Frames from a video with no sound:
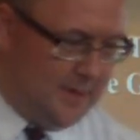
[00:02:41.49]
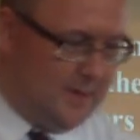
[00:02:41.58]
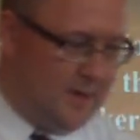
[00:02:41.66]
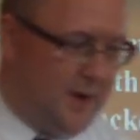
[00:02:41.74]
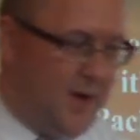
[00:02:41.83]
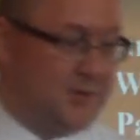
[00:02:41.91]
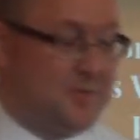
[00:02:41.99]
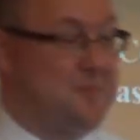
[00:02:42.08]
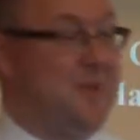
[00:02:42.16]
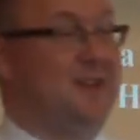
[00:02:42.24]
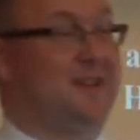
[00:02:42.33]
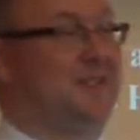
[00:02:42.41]
uh,
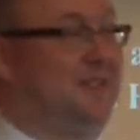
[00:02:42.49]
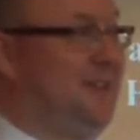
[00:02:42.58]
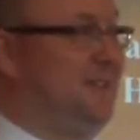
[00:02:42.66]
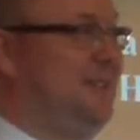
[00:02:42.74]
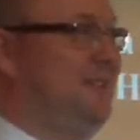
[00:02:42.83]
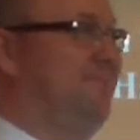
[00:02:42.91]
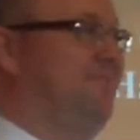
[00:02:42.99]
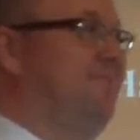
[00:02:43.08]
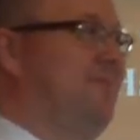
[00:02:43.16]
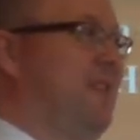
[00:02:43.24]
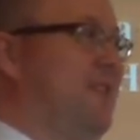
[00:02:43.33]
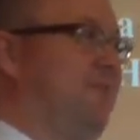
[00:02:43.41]
Alderman Mike Kostelnik,
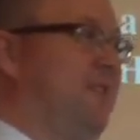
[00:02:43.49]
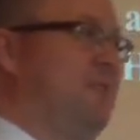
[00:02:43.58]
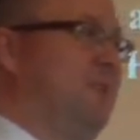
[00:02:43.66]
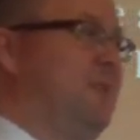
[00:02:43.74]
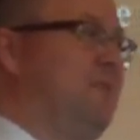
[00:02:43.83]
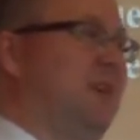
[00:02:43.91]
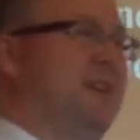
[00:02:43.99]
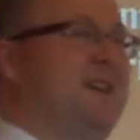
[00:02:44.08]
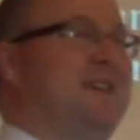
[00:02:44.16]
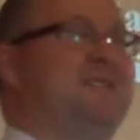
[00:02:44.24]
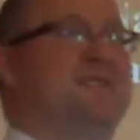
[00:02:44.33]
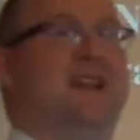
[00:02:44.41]
if anyone
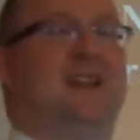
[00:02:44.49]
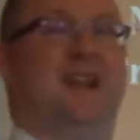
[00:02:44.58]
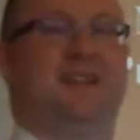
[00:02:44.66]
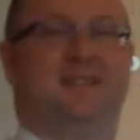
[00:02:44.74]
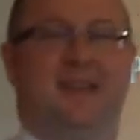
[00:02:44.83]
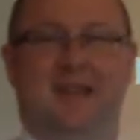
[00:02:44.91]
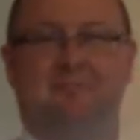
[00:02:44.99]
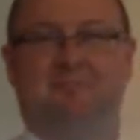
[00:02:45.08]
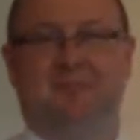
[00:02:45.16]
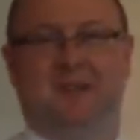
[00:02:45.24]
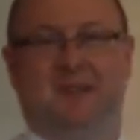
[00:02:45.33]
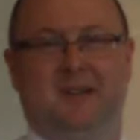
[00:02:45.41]
recognizes that last name,
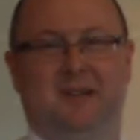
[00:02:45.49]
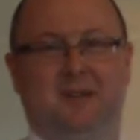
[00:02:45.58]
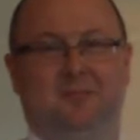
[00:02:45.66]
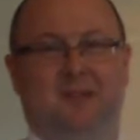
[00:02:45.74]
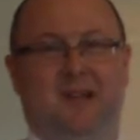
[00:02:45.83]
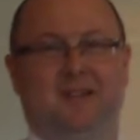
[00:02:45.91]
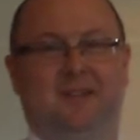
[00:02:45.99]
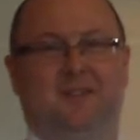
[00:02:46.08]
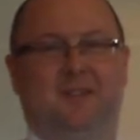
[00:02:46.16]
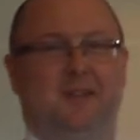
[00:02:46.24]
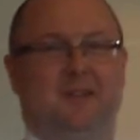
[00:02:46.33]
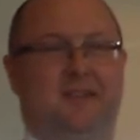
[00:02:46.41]
uh, Ron
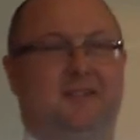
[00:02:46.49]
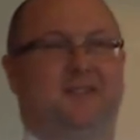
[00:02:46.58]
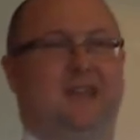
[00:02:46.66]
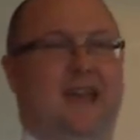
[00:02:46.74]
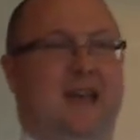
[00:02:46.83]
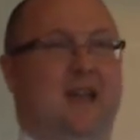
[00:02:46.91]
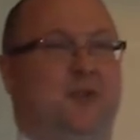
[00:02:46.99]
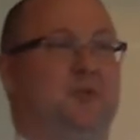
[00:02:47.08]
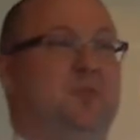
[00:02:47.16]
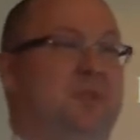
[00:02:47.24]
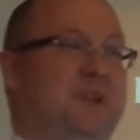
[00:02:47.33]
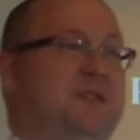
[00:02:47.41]
Kostelnik, his dad
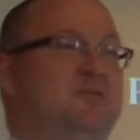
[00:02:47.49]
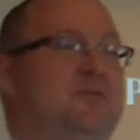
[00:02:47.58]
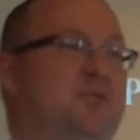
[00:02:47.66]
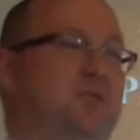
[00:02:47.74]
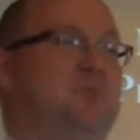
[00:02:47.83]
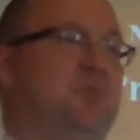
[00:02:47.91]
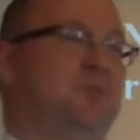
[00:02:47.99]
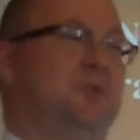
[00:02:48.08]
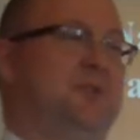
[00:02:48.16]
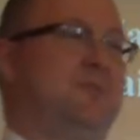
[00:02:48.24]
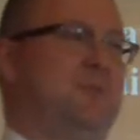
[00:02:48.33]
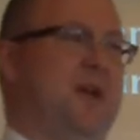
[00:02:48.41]
actually played for the Super Bowl
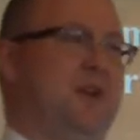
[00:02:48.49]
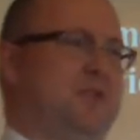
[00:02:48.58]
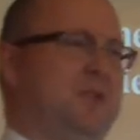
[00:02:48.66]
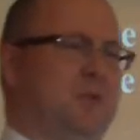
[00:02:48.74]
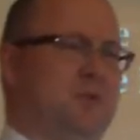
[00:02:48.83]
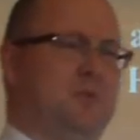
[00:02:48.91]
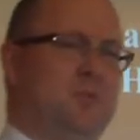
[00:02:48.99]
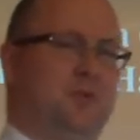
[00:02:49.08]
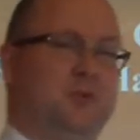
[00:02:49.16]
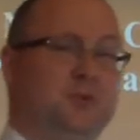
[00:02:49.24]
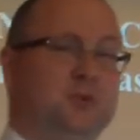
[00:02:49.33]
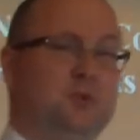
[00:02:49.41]
team. Actually, it was Super
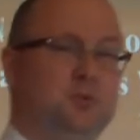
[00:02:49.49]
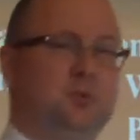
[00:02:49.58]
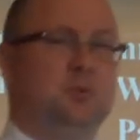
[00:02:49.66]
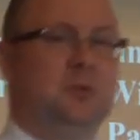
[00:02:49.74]
Bowl two.